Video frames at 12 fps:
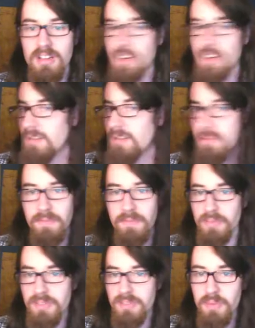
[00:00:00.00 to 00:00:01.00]
I'm up
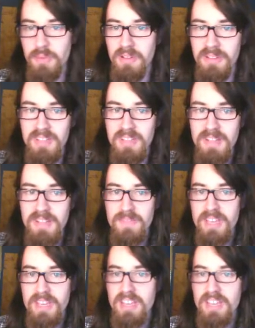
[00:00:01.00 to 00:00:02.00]
for it as
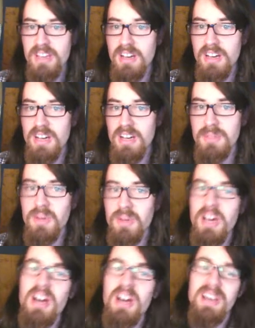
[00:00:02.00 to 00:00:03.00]
well. I'm
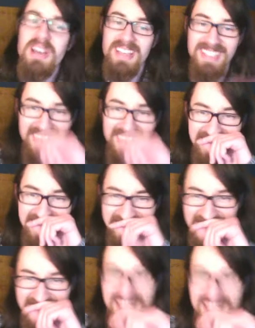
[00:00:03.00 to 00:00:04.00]
sorry.
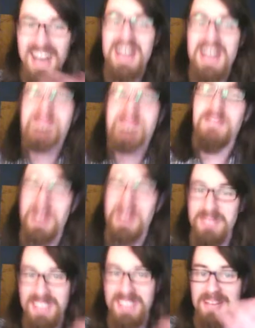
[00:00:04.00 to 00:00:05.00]
I'm sorry.
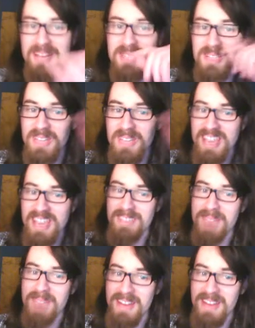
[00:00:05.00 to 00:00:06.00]
I'm just looking at the
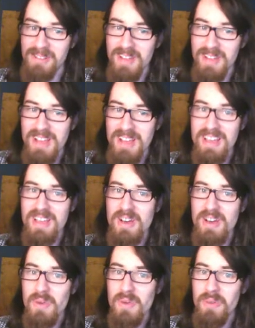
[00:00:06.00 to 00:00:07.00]
panel
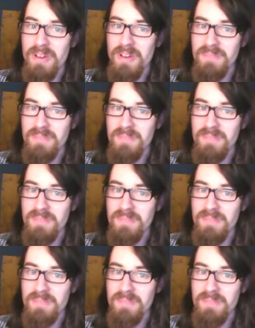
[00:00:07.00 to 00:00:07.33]
where